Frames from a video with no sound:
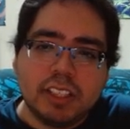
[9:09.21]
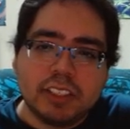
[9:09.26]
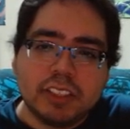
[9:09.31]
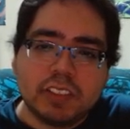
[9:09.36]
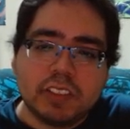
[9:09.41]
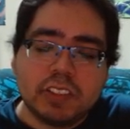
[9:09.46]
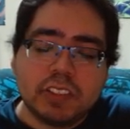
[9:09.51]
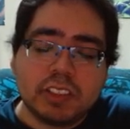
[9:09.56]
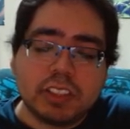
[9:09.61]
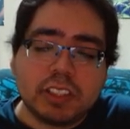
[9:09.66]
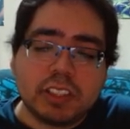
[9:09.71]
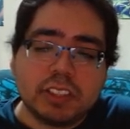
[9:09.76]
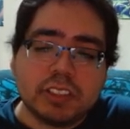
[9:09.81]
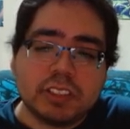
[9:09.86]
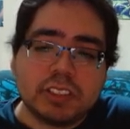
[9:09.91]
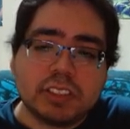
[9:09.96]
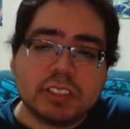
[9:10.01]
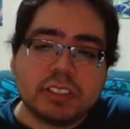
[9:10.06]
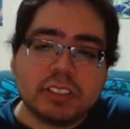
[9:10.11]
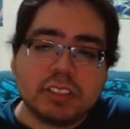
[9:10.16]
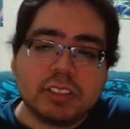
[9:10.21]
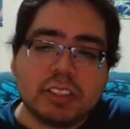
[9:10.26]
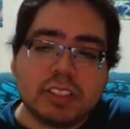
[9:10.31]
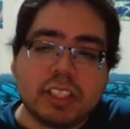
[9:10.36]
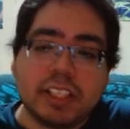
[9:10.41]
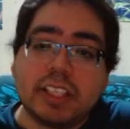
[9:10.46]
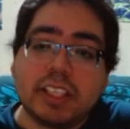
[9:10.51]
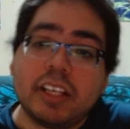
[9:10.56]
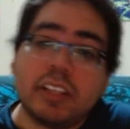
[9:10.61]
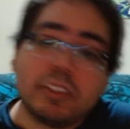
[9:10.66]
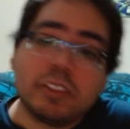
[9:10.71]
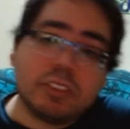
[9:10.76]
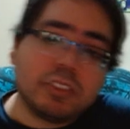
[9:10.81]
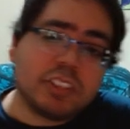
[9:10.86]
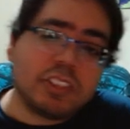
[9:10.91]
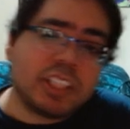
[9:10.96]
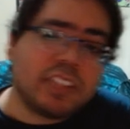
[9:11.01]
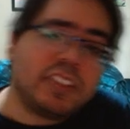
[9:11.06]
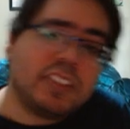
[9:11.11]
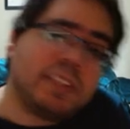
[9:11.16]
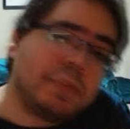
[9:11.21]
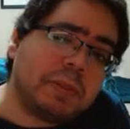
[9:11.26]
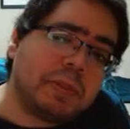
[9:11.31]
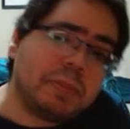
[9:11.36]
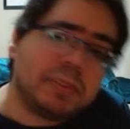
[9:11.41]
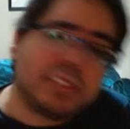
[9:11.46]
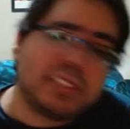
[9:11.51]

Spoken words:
Especially because, like, generally people